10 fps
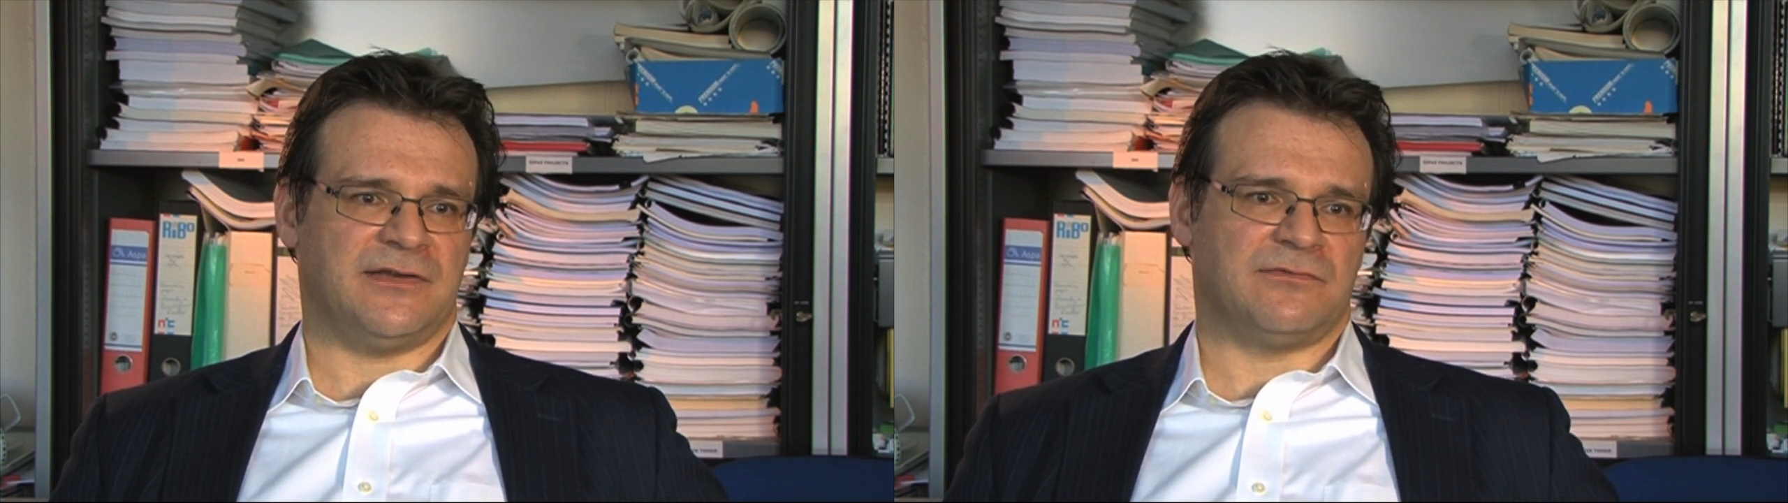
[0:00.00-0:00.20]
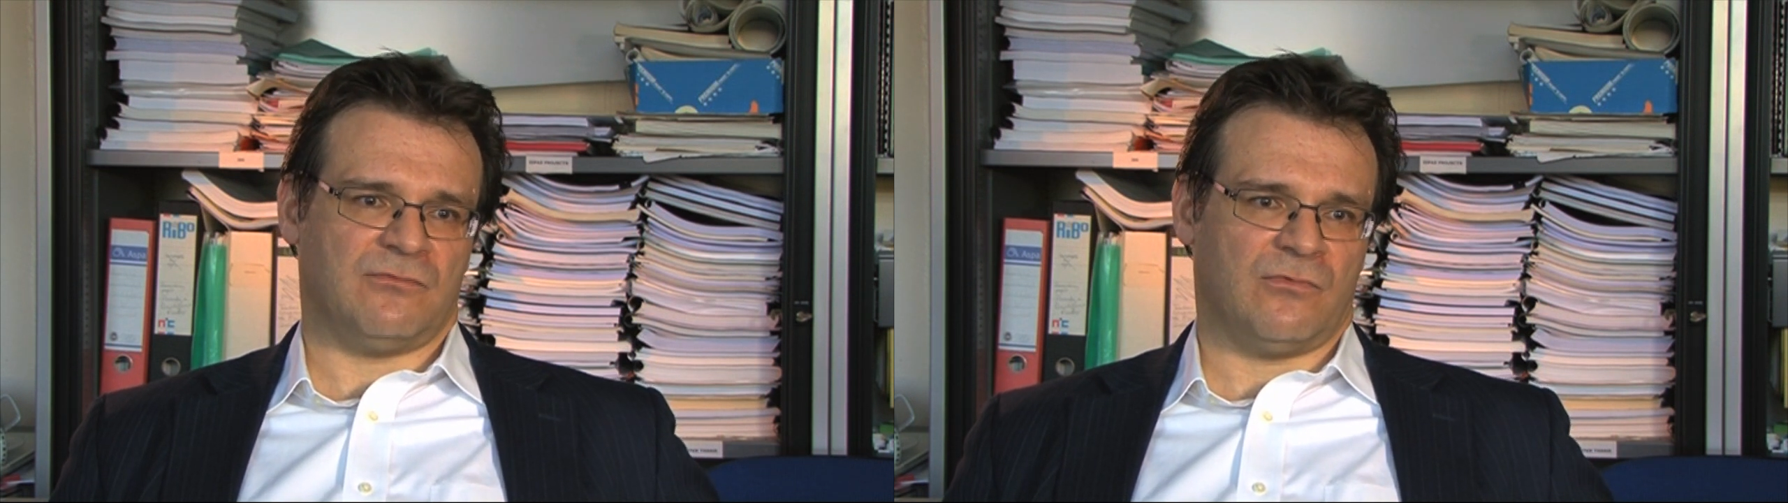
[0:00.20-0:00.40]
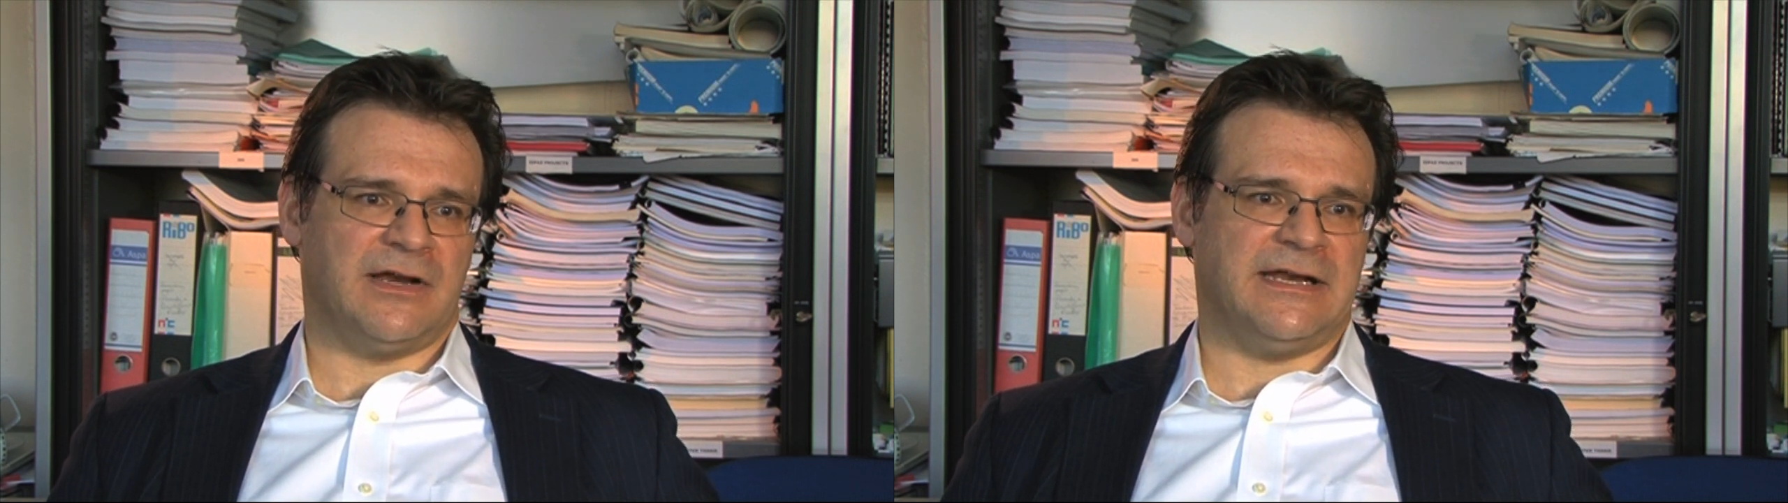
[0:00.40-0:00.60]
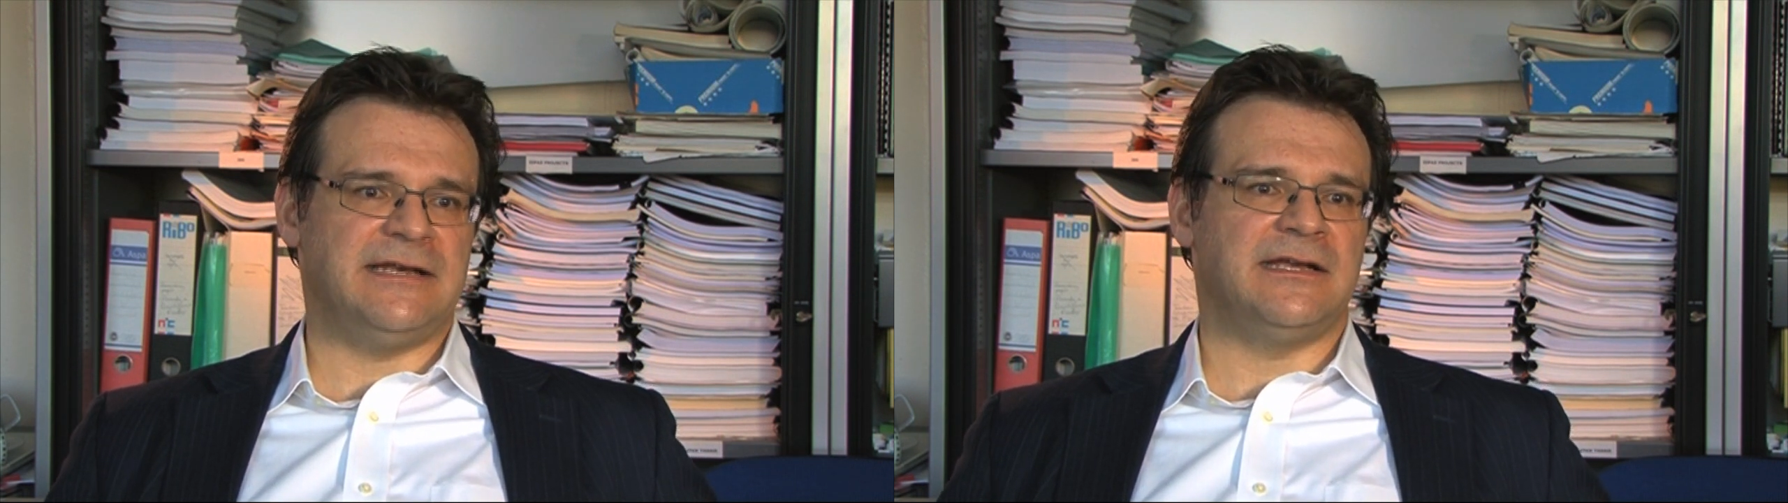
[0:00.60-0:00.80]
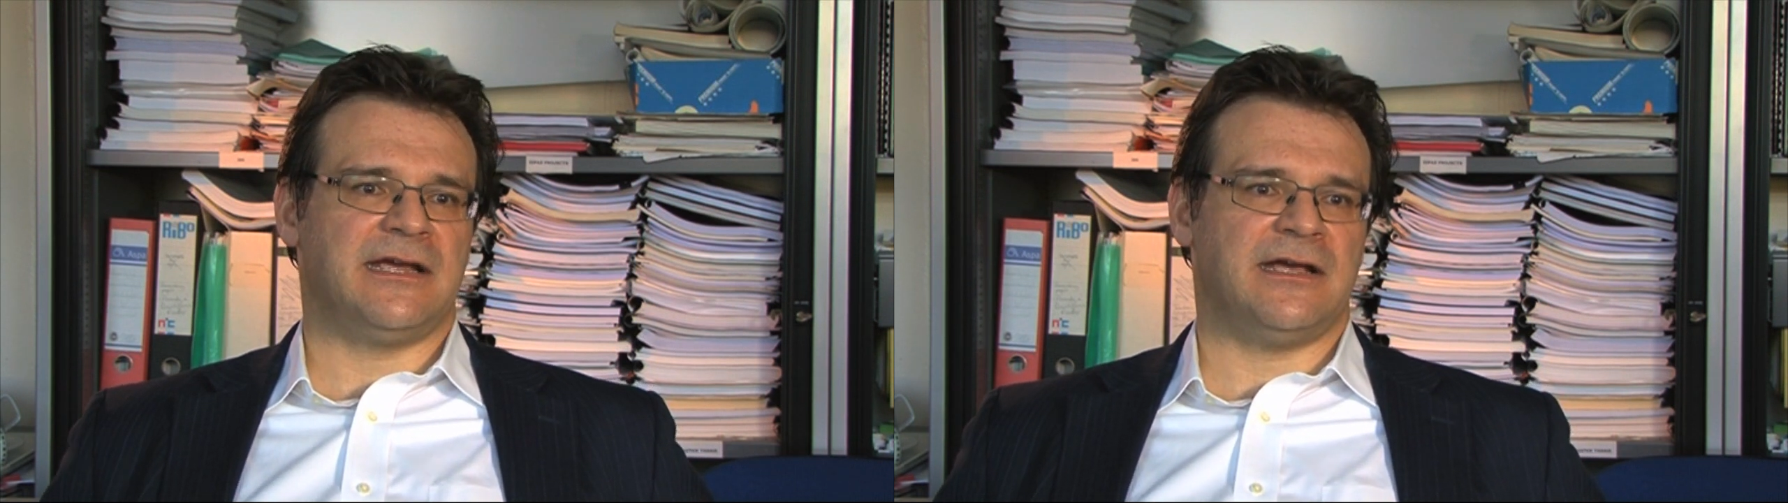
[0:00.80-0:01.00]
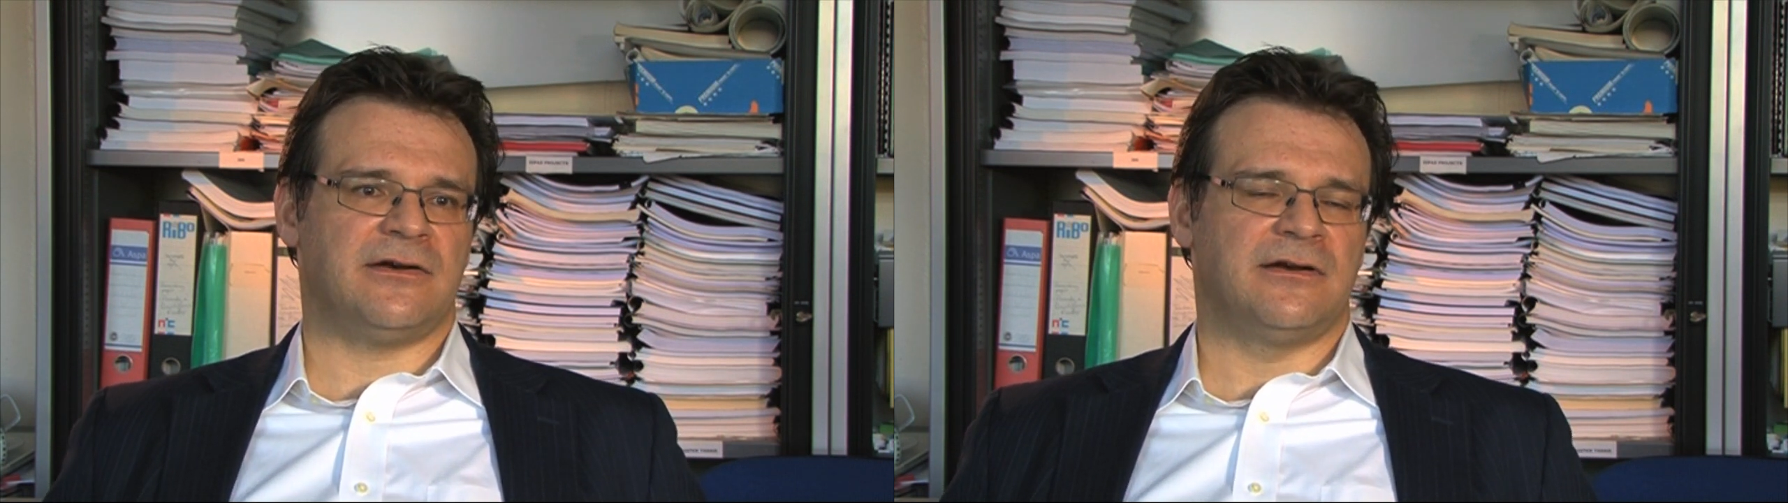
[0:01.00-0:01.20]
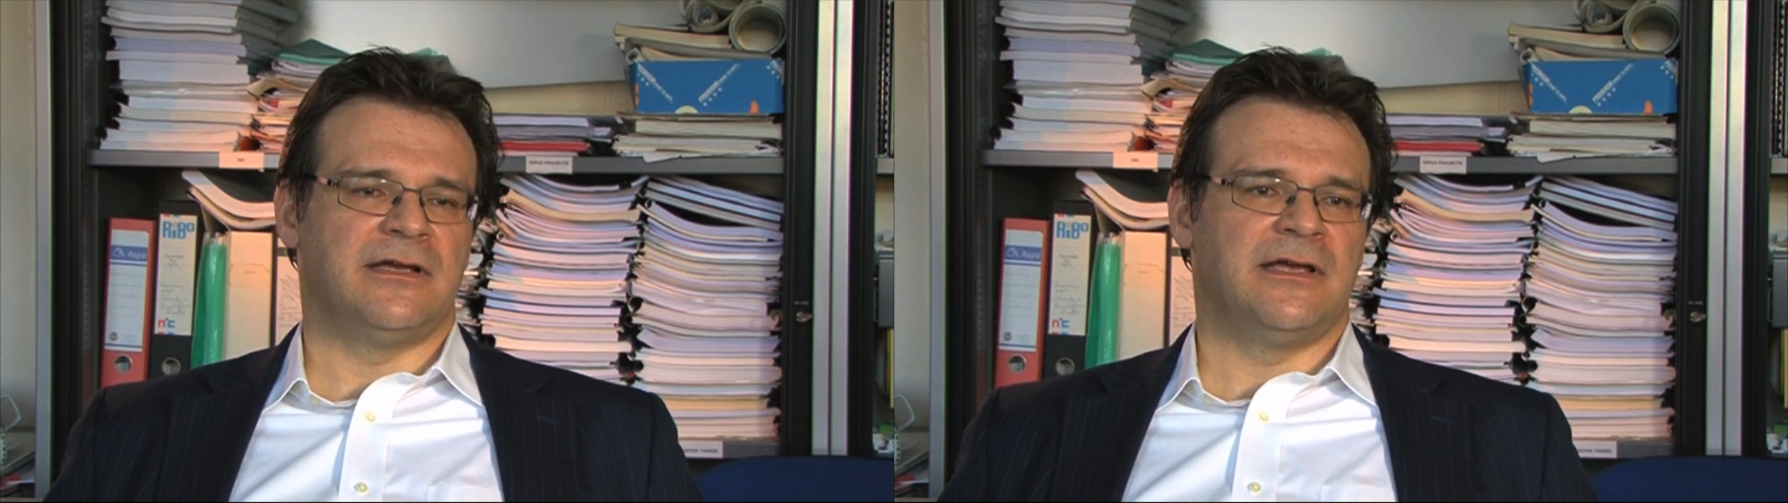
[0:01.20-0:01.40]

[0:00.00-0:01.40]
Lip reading: is one indicator.